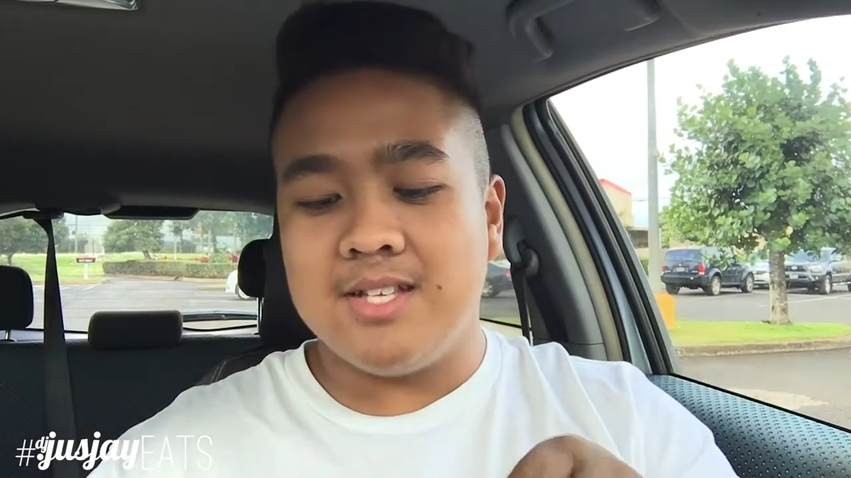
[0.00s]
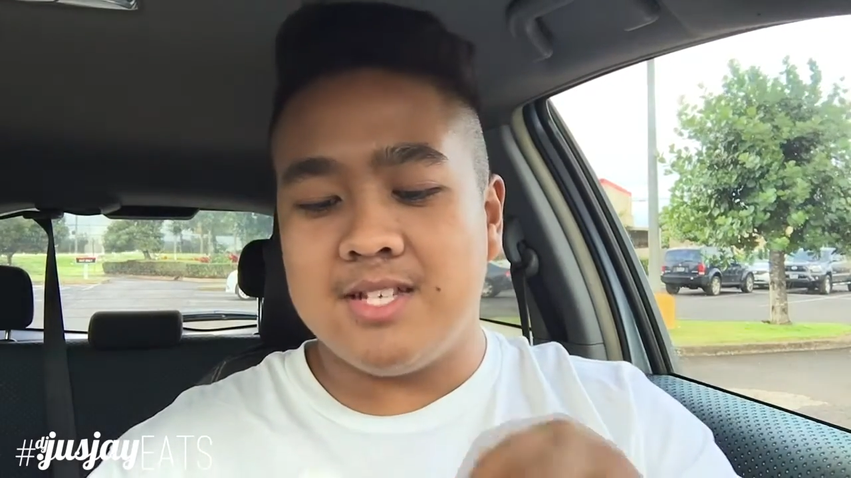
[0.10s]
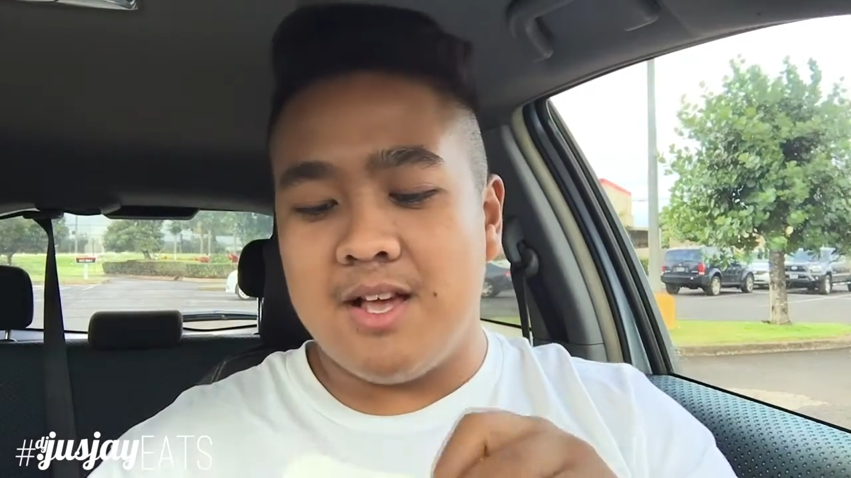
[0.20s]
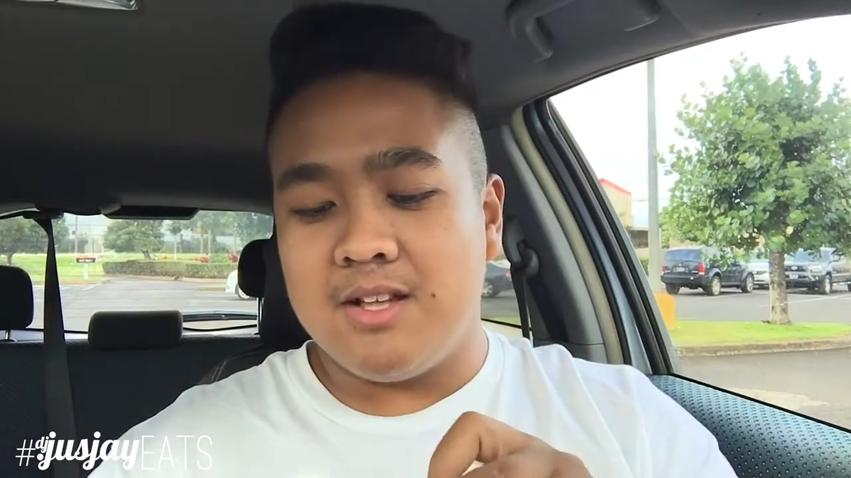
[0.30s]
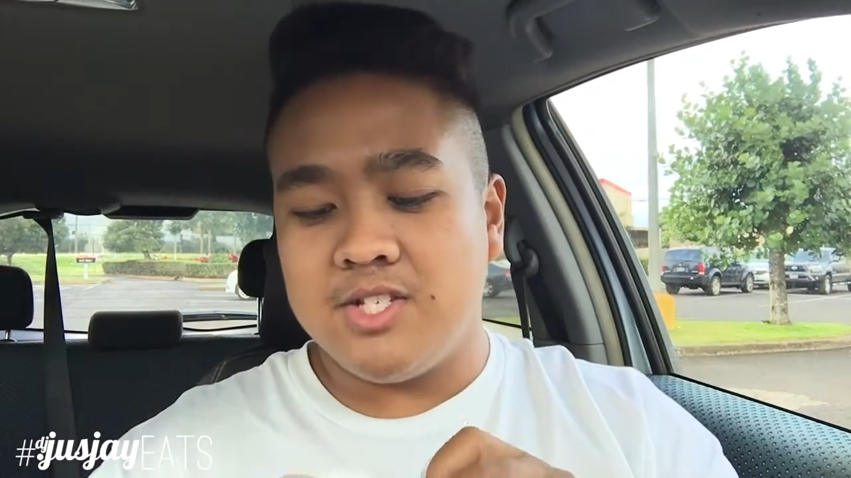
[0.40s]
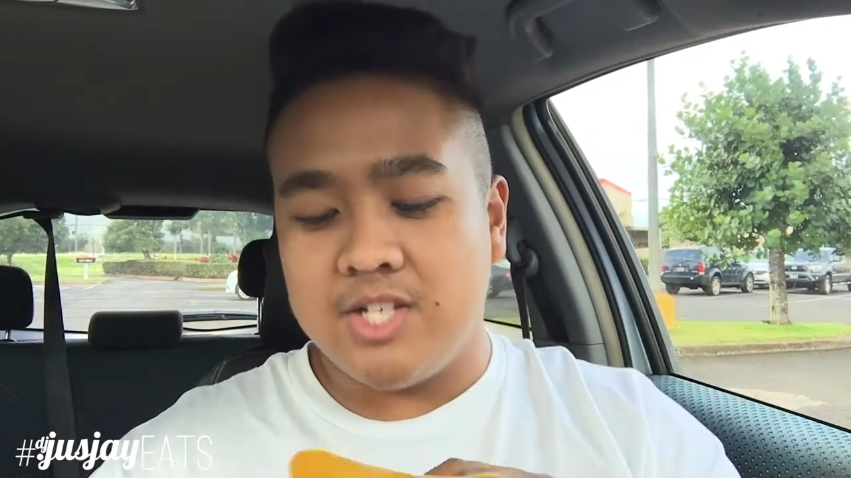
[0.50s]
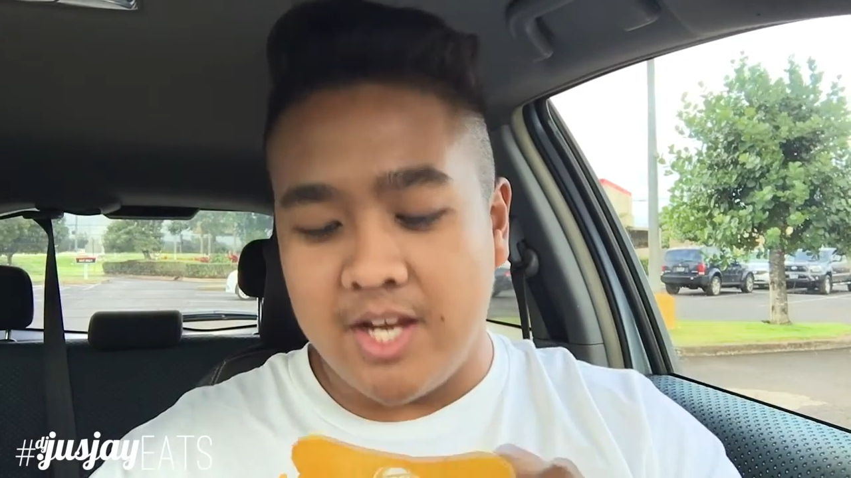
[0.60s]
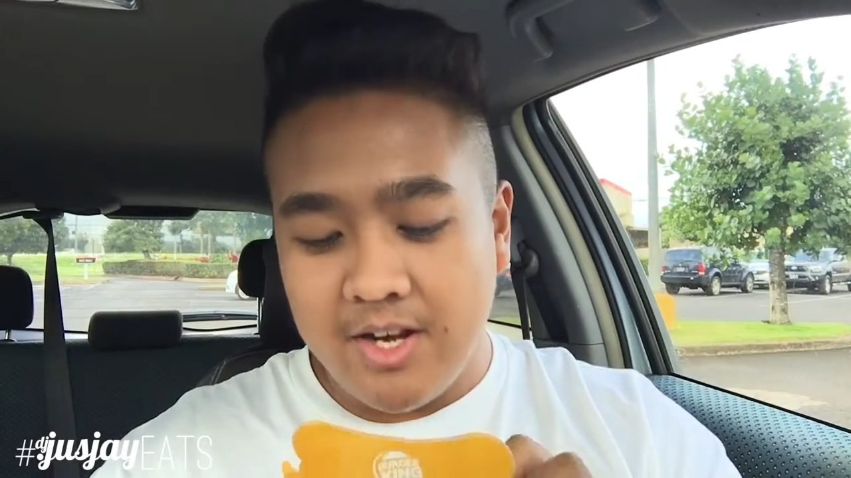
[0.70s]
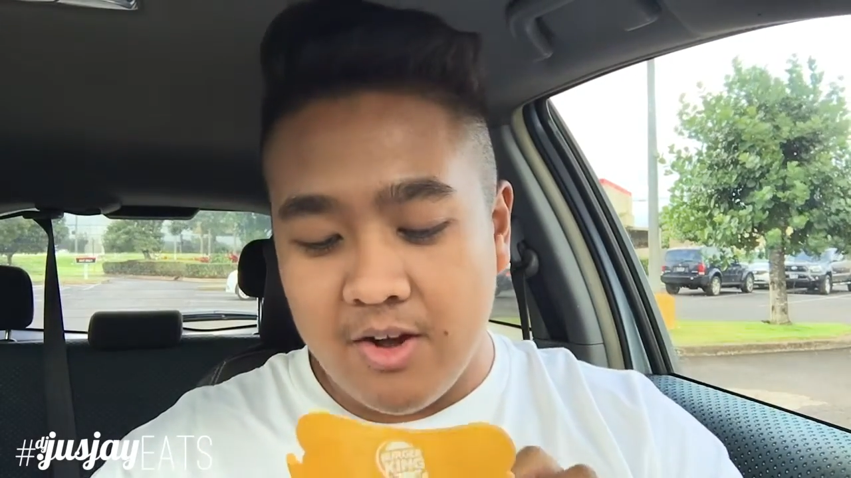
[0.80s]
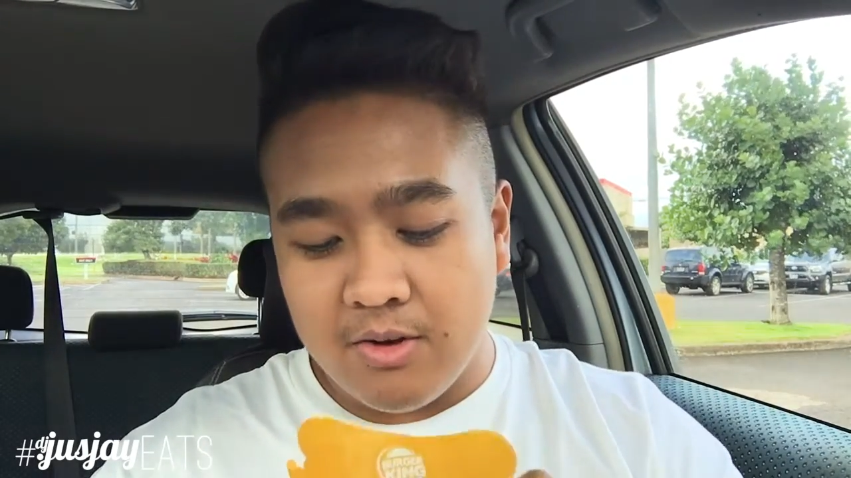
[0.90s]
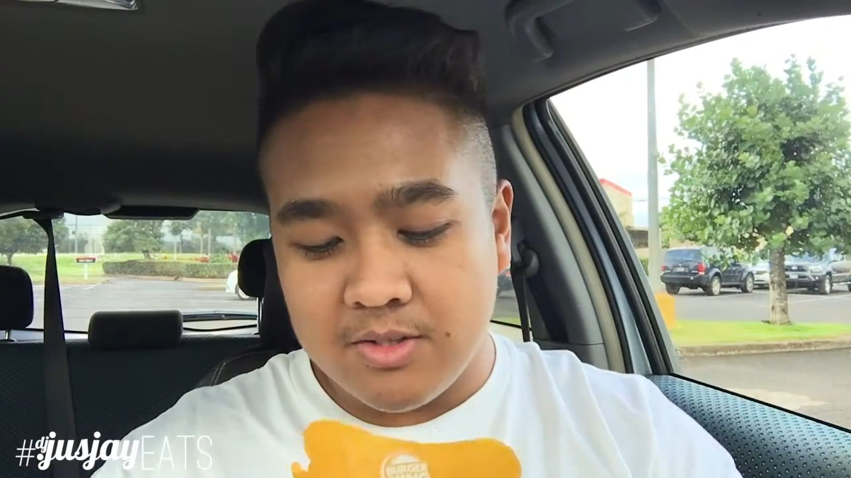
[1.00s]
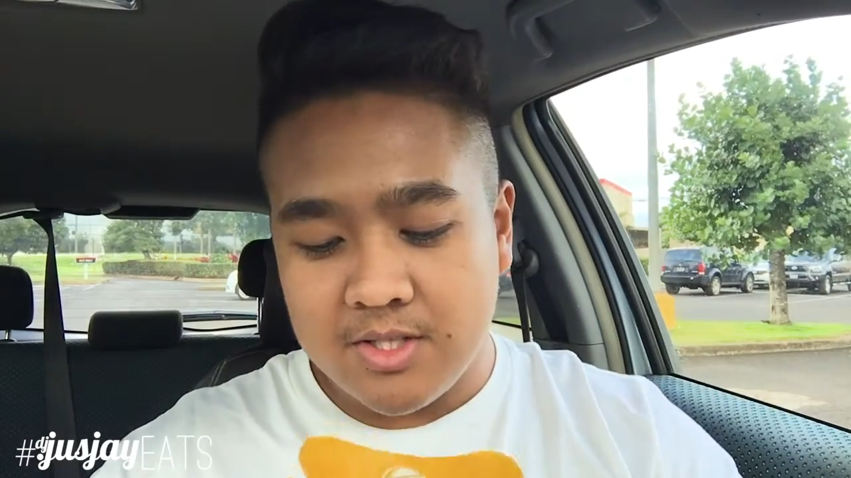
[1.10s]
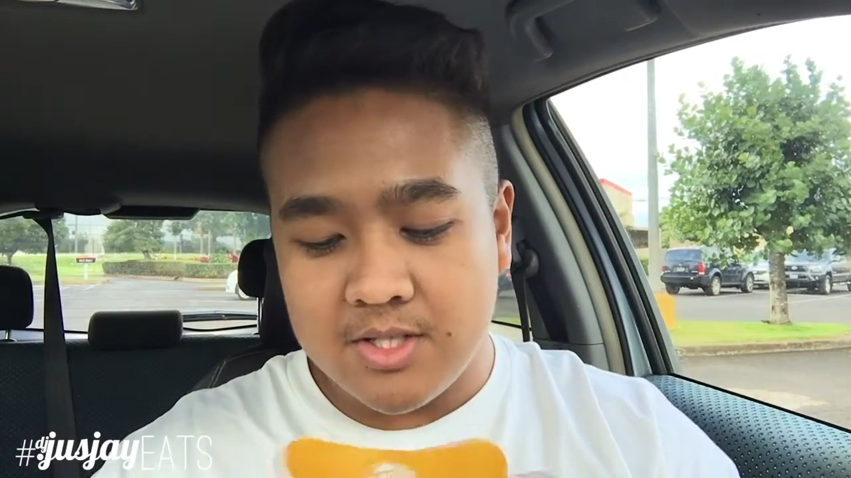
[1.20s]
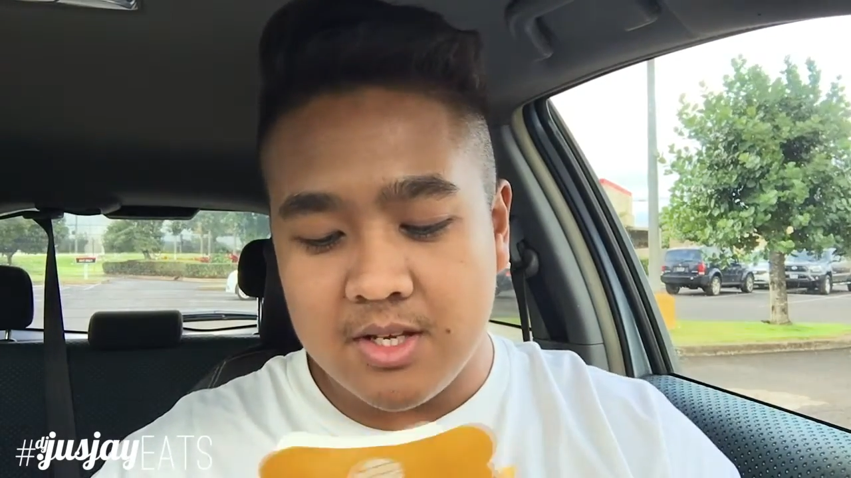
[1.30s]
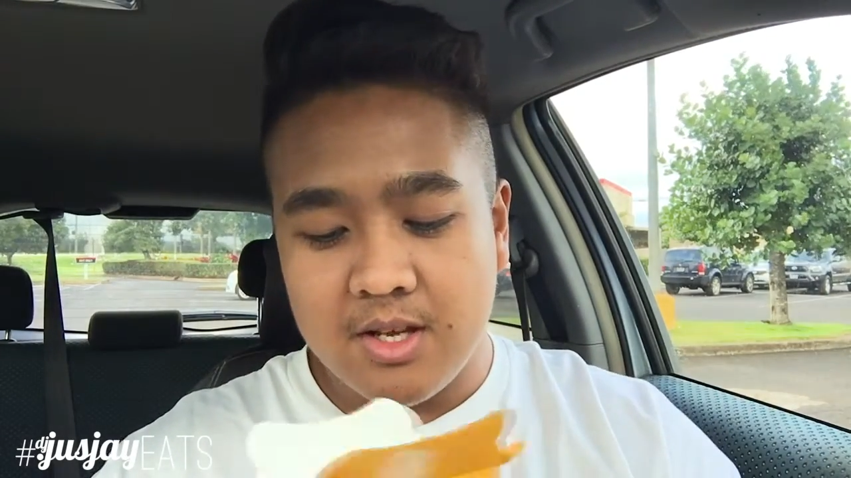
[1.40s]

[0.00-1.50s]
it's uh, Cheetos